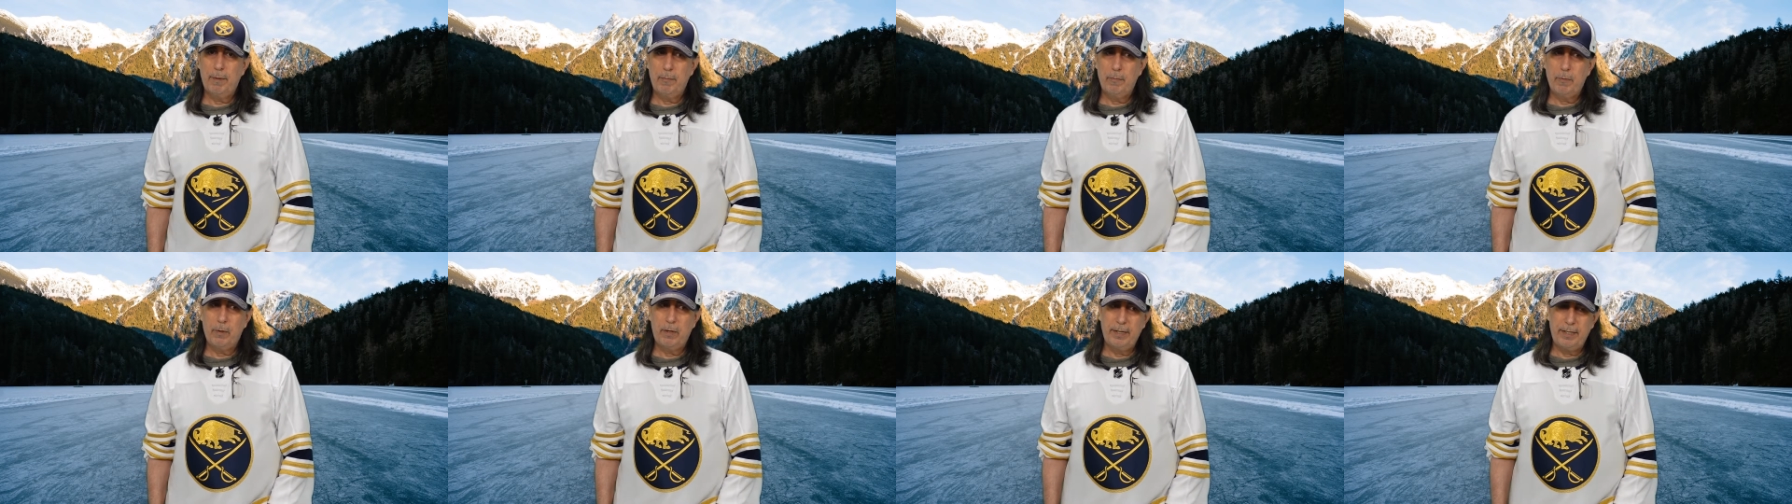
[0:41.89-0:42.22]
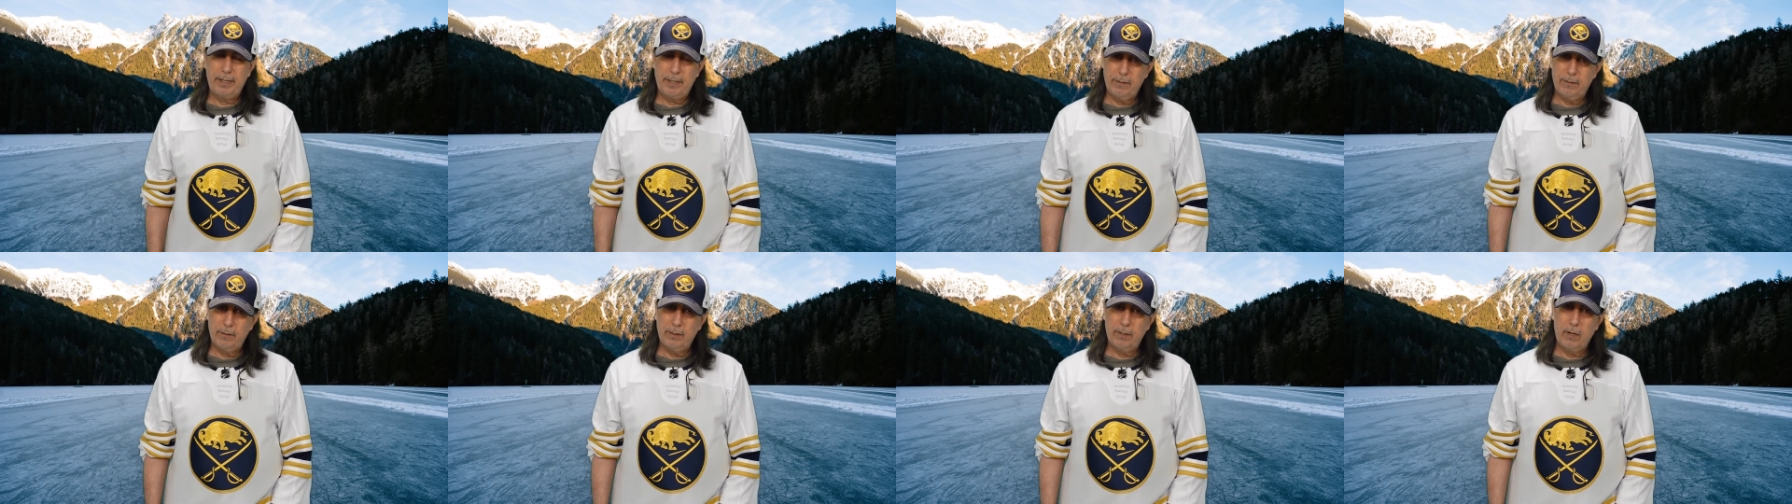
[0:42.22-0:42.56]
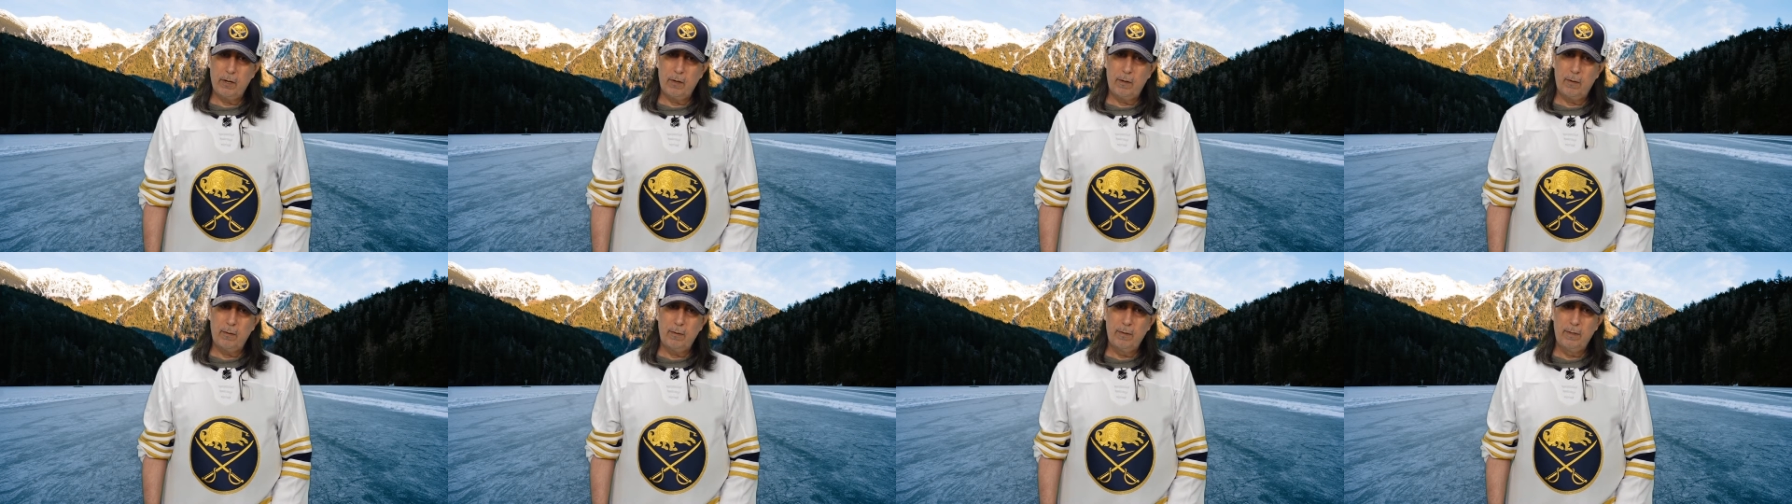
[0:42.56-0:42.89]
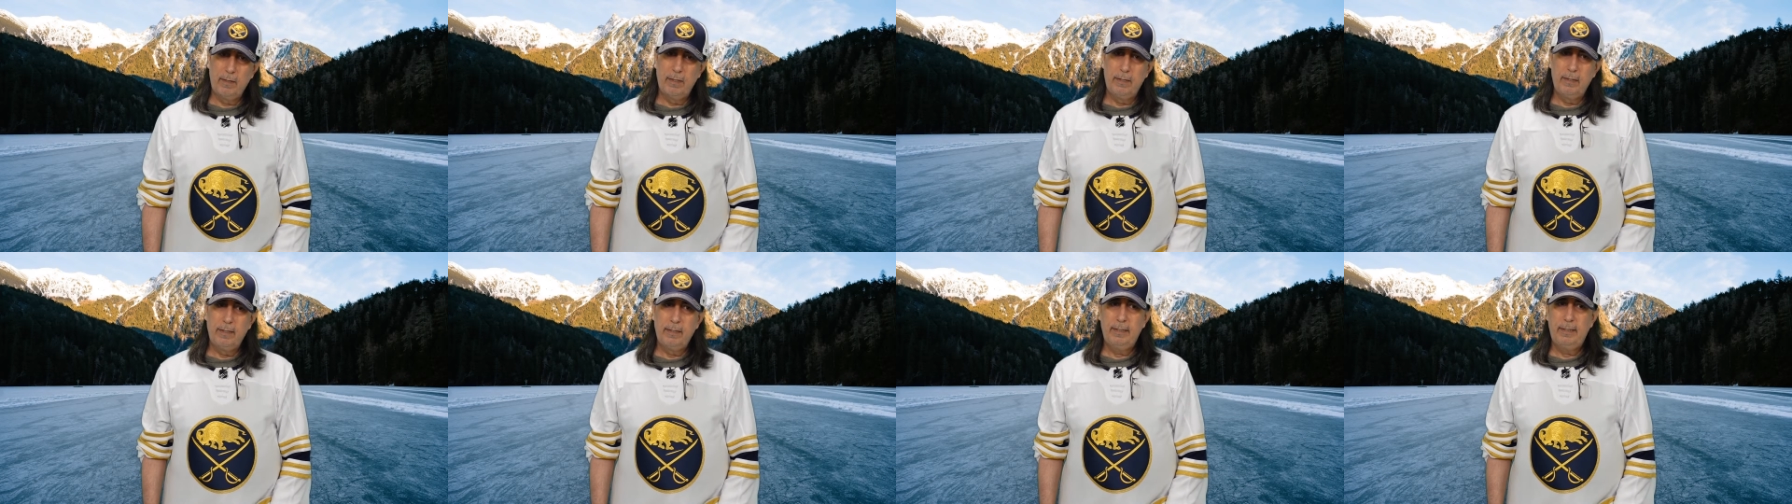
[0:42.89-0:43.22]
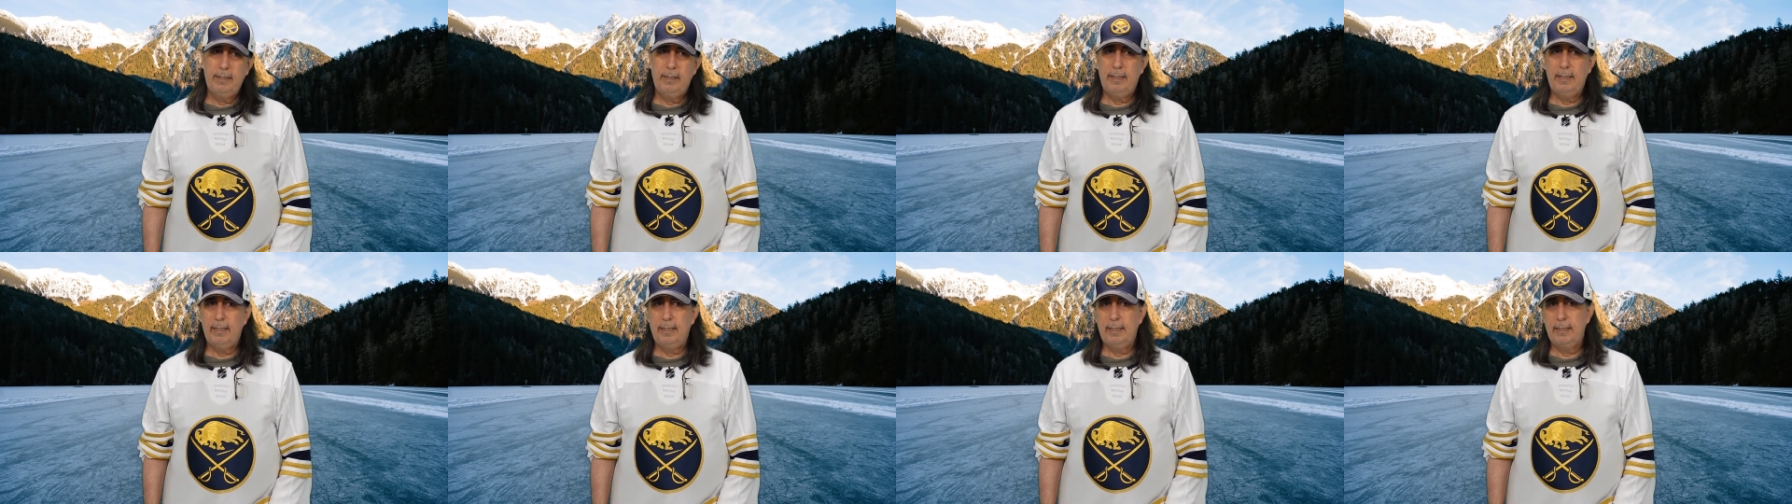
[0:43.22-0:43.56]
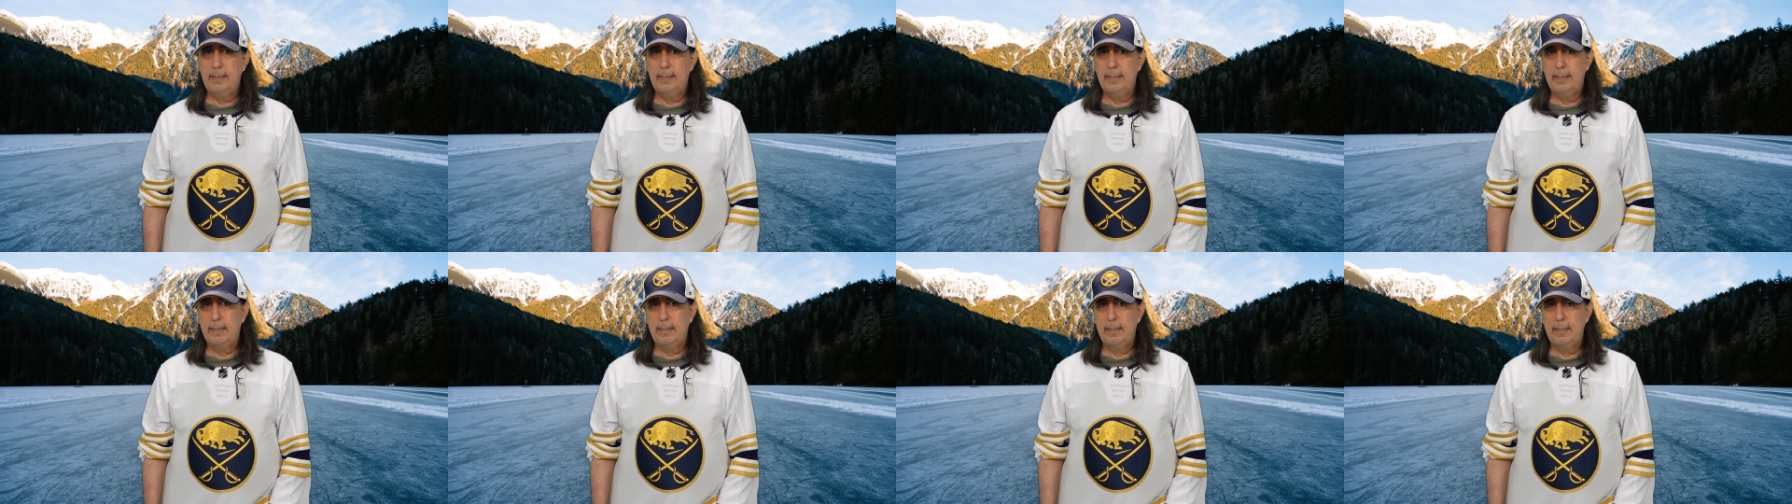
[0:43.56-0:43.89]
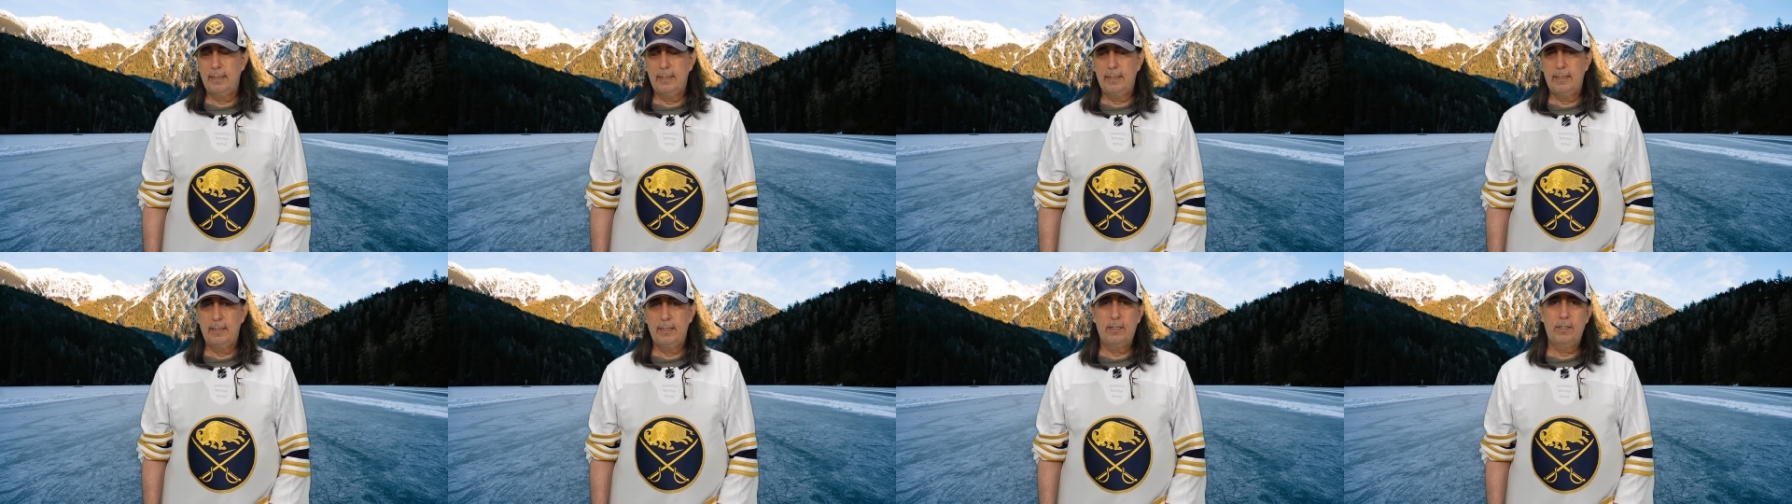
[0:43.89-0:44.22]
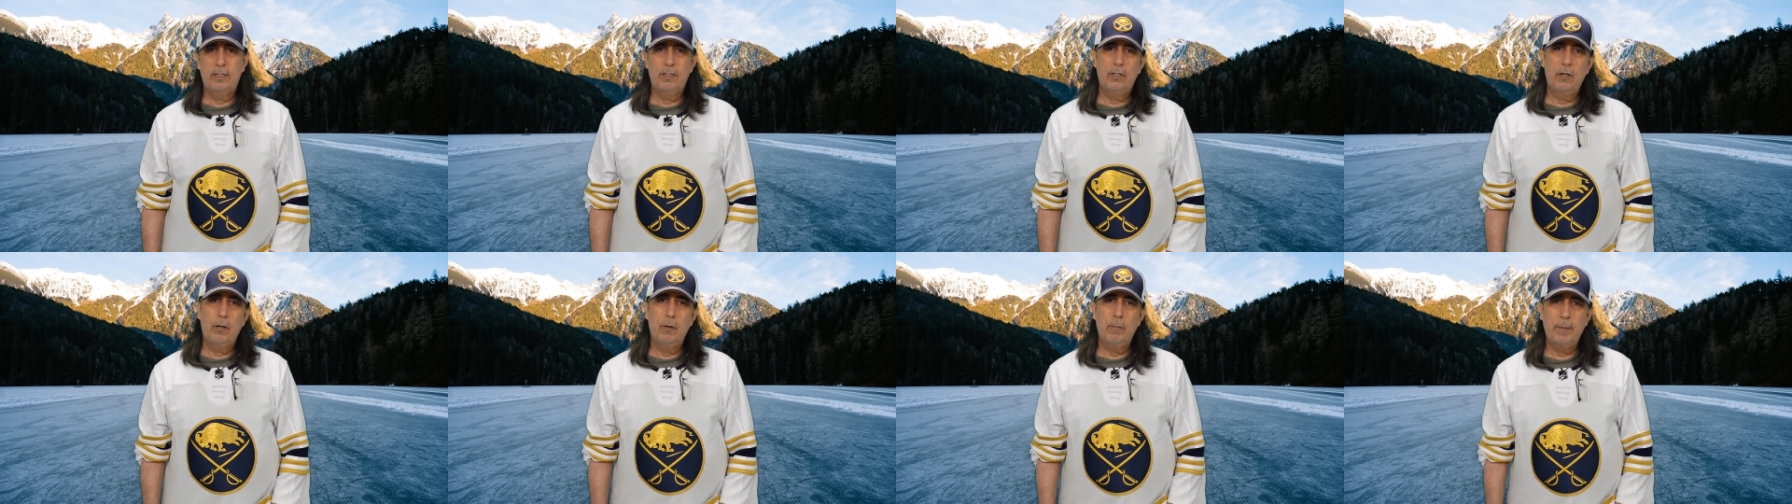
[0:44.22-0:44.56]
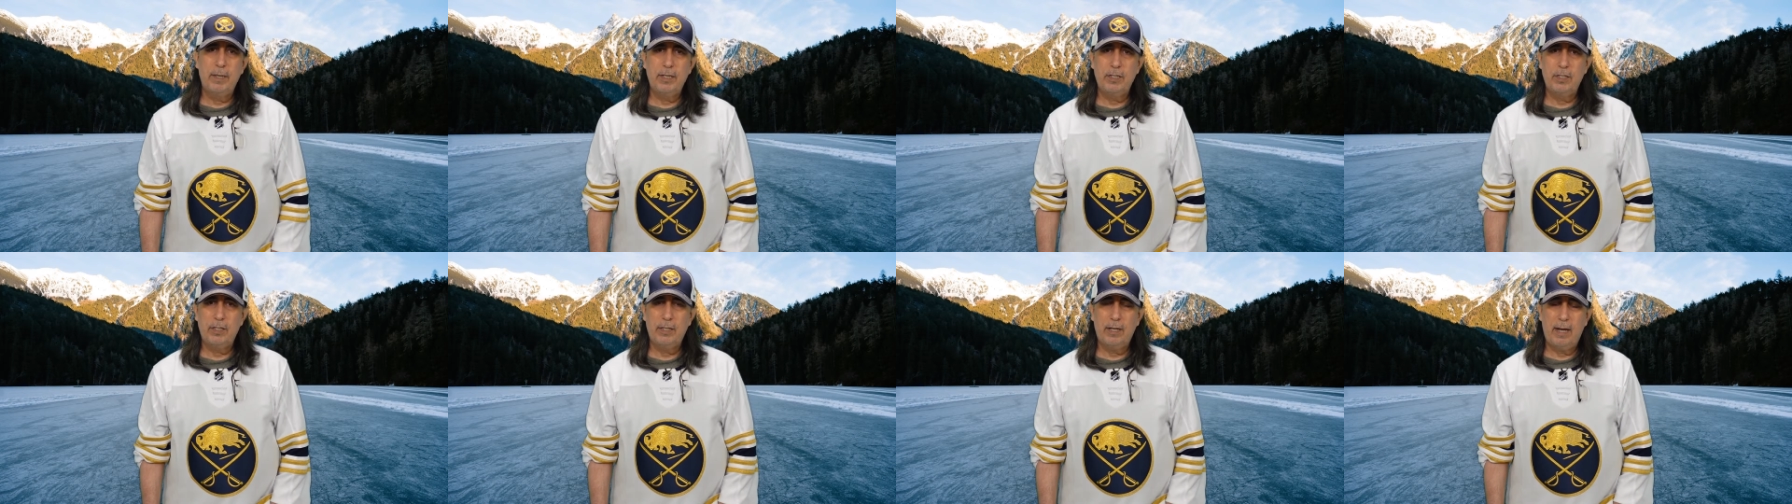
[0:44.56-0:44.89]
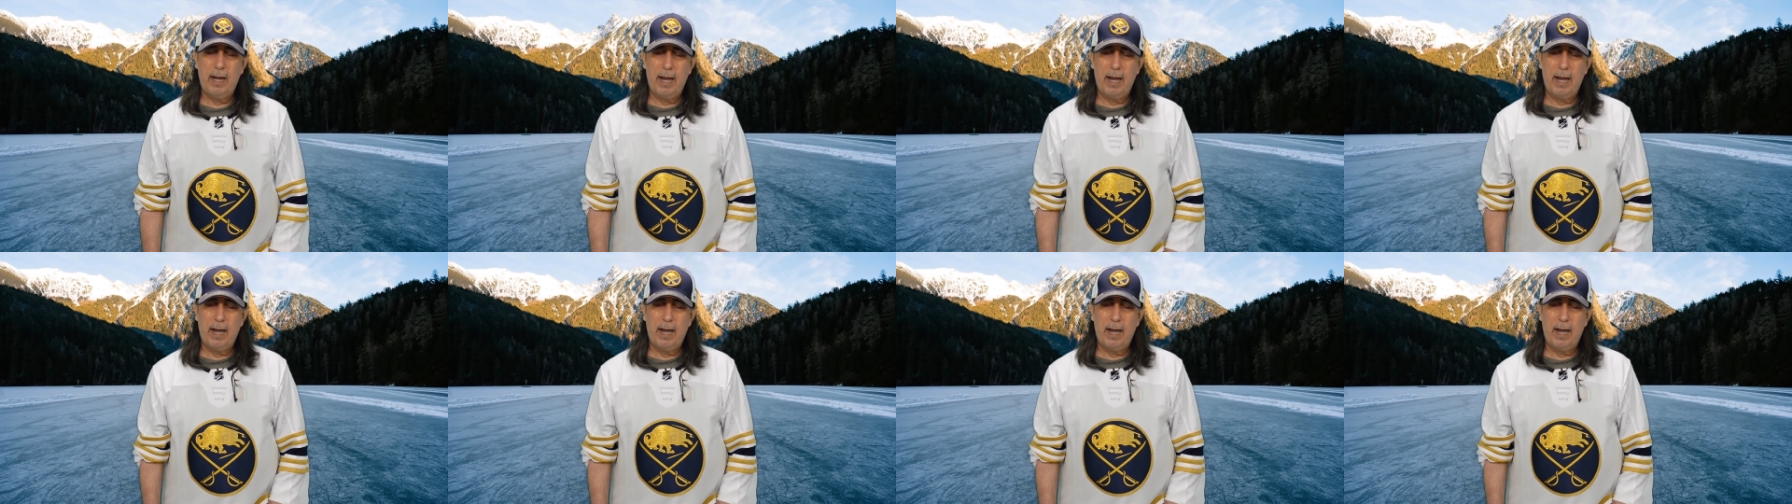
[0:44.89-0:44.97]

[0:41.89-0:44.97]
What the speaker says: were a year ago, is it's so much.